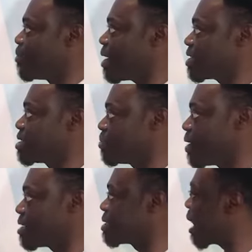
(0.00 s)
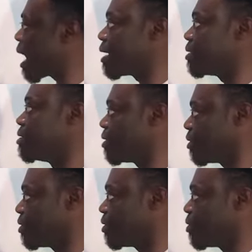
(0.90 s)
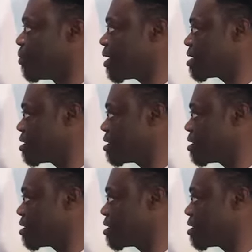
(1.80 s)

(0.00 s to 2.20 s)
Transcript: Where she went, I don't know. Where